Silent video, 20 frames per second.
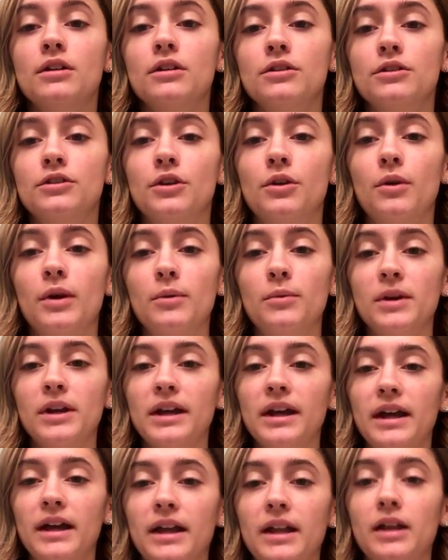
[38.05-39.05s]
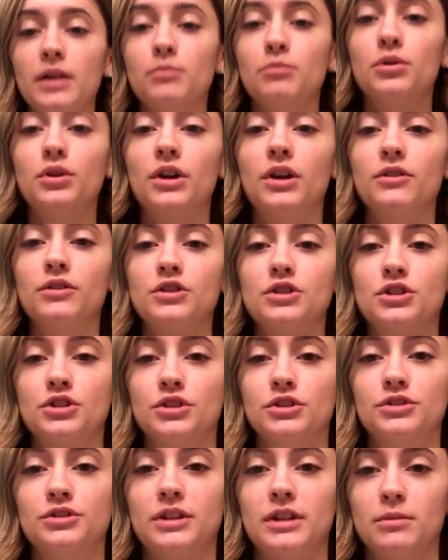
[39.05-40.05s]
So I went ahead and put on the
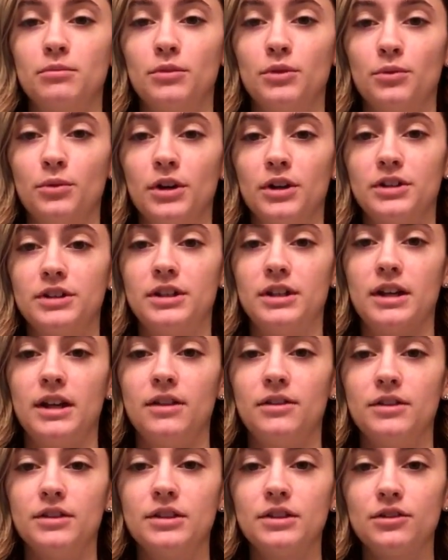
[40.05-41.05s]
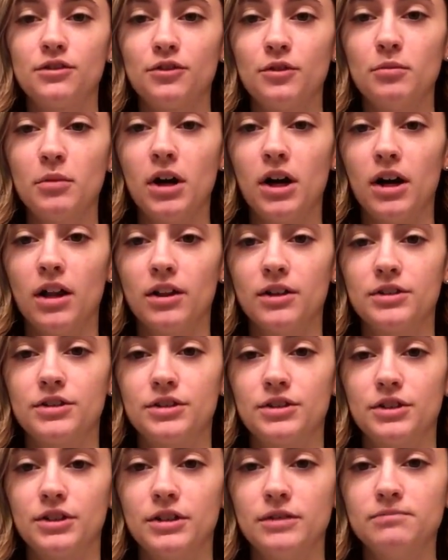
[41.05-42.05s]
shirt that I'm going to wear today. This is from
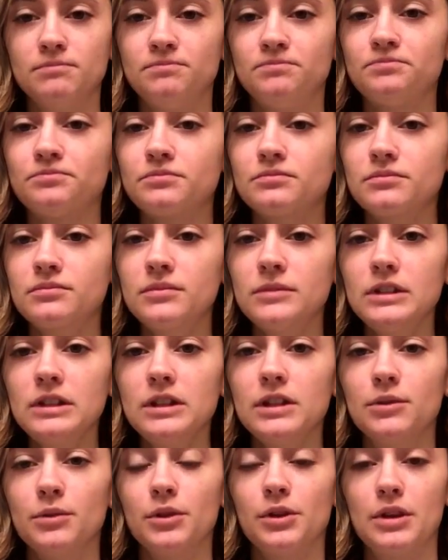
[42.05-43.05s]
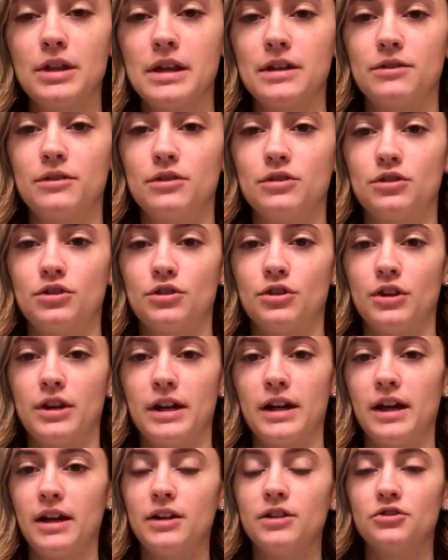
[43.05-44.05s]
Hollister. I really like this shirt. I
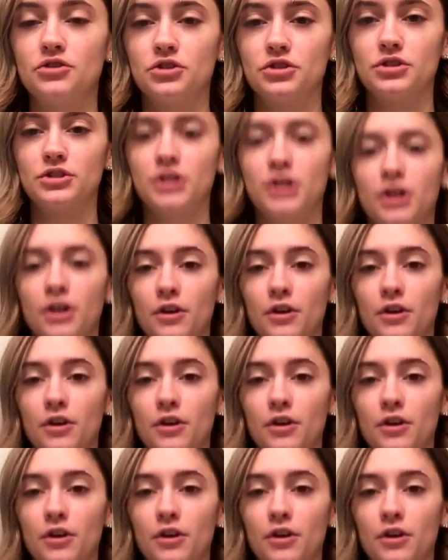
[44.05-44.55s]
kind of just